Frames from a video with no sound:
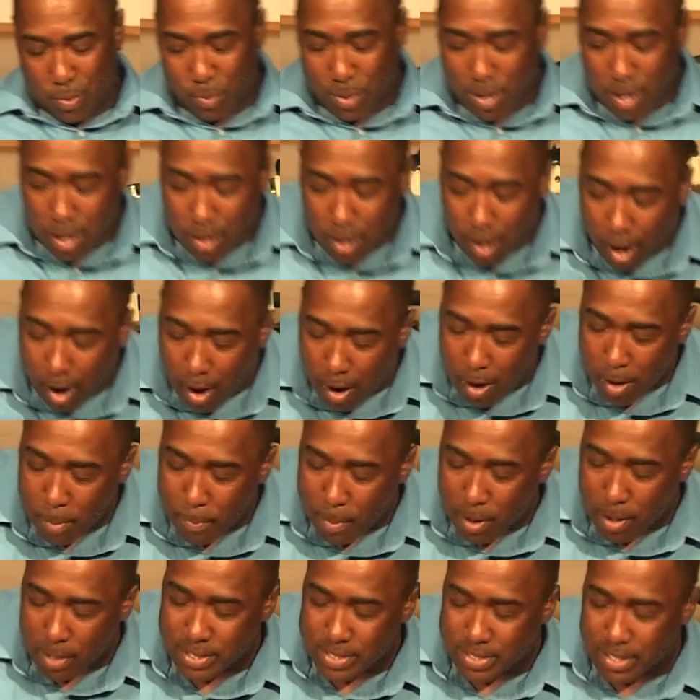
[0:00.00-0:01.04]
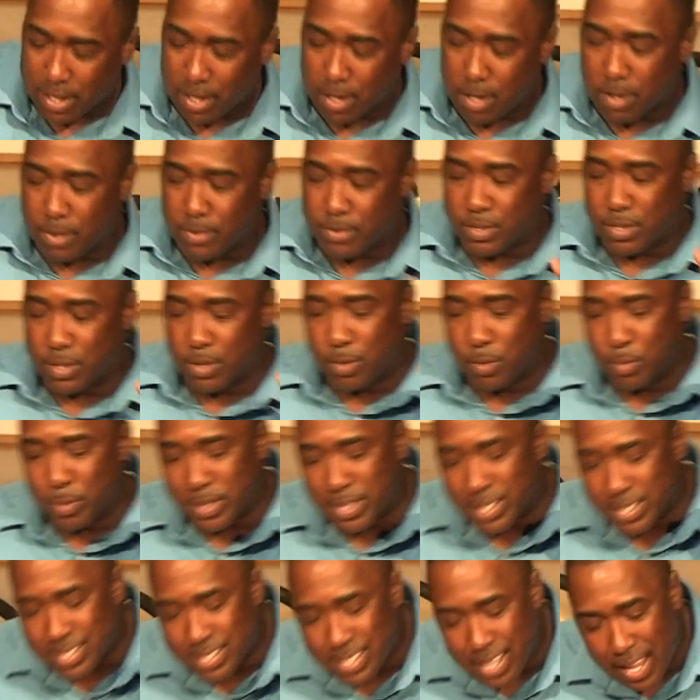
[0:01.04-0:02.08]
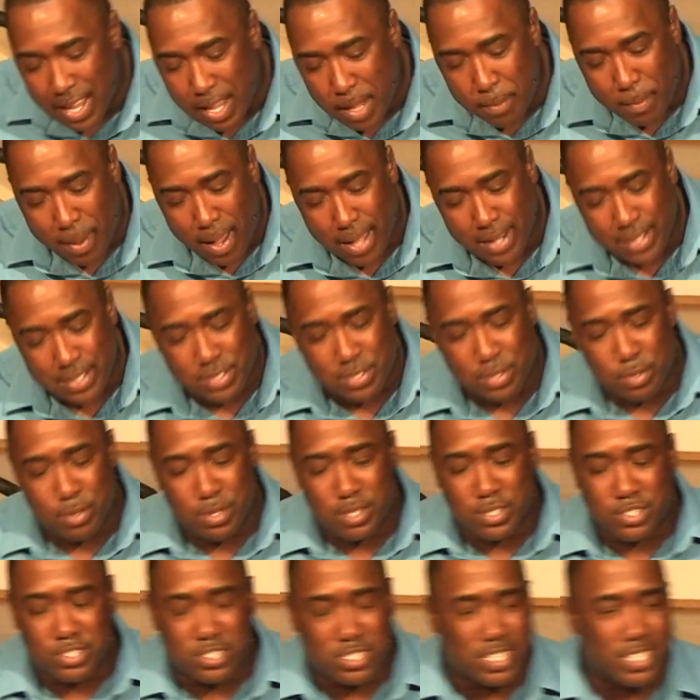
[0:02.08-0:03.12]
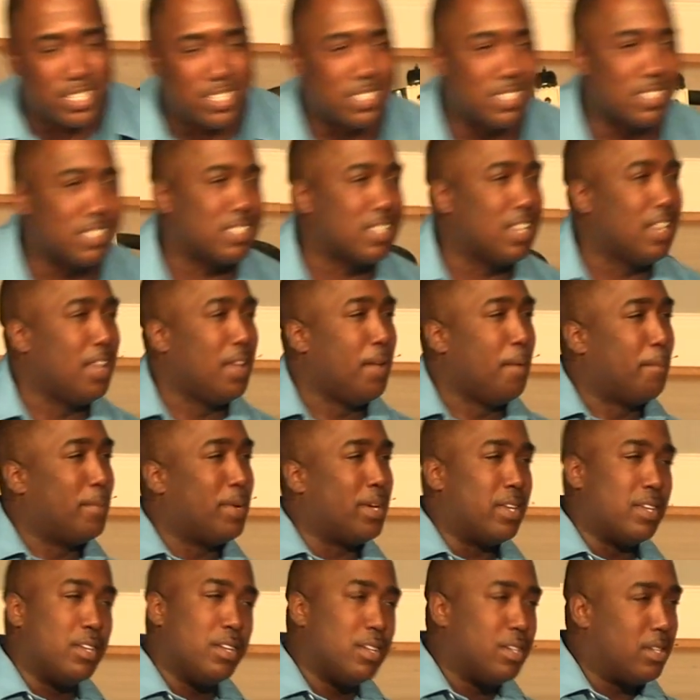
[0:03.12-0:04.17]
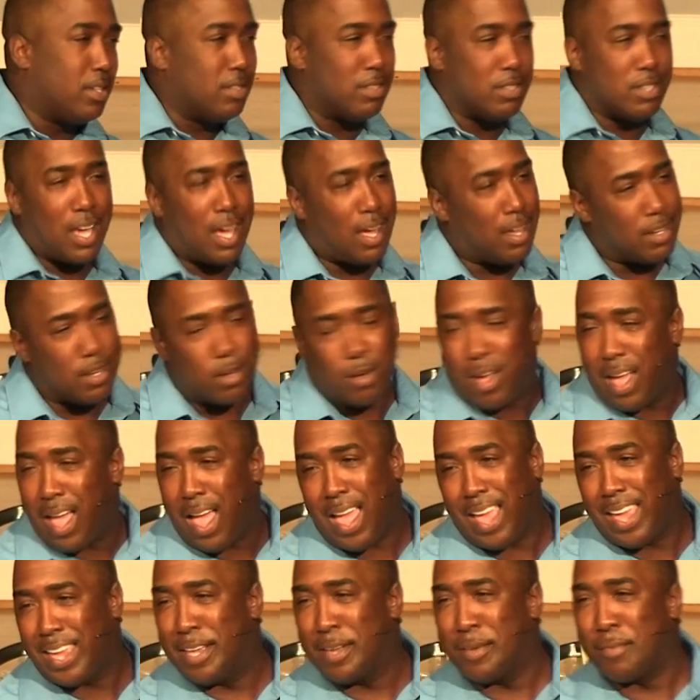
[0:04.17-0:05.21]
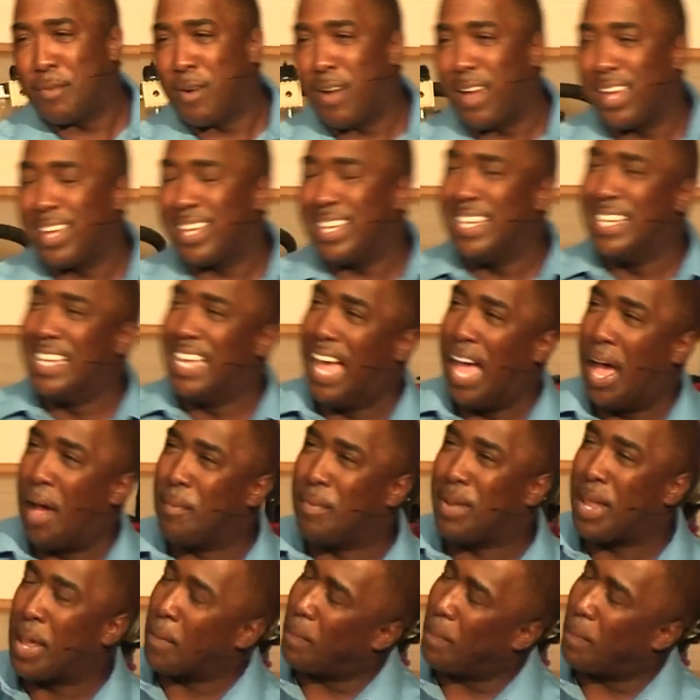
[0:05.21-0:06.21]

We are to arm ourselves with the same attitude as Jesus, but y'all know how I am, right? I'm